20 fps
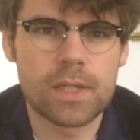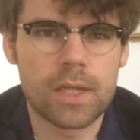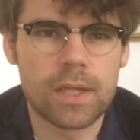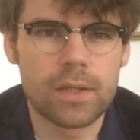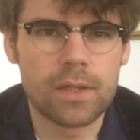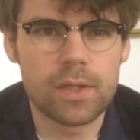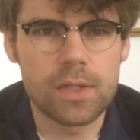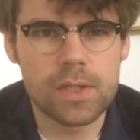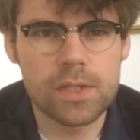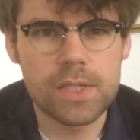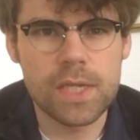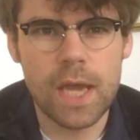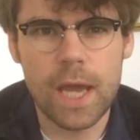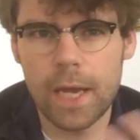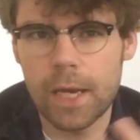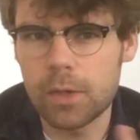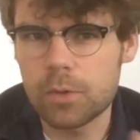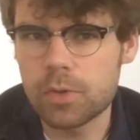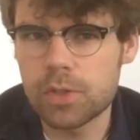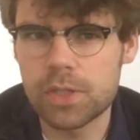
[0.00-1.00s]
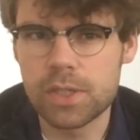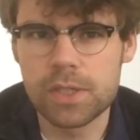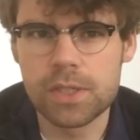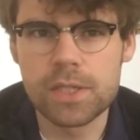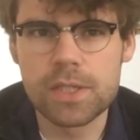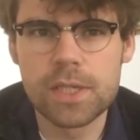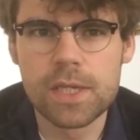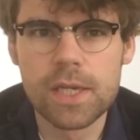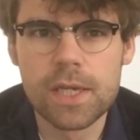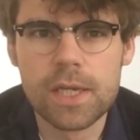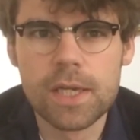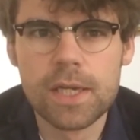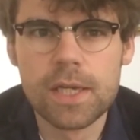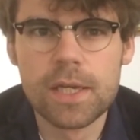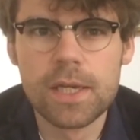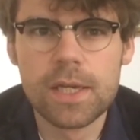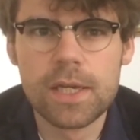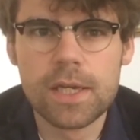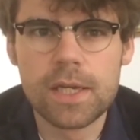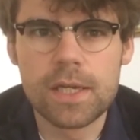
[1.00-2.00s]
And this house
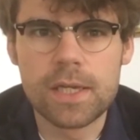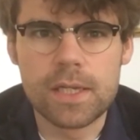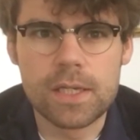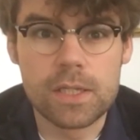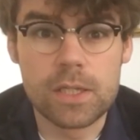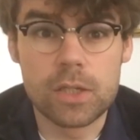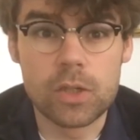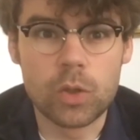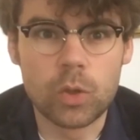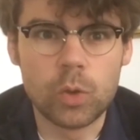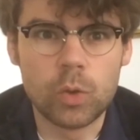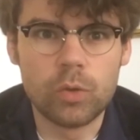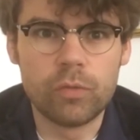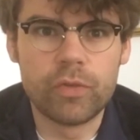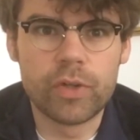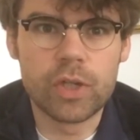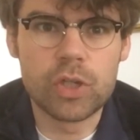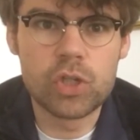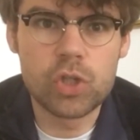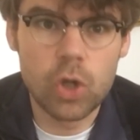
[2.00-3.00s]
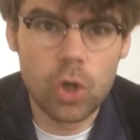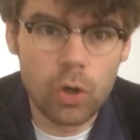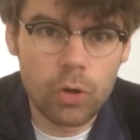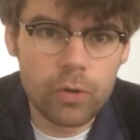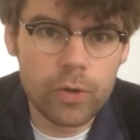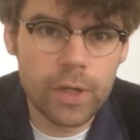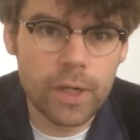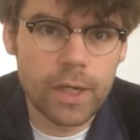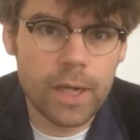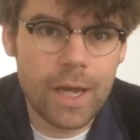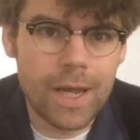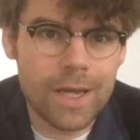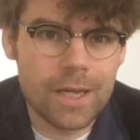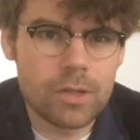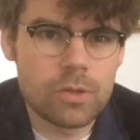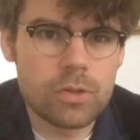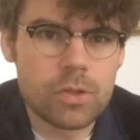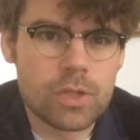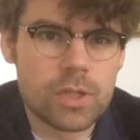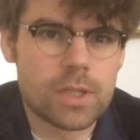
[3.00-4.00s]
is an old Victorian
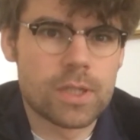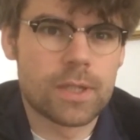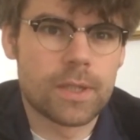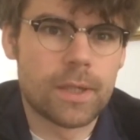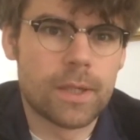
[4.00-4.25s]
house,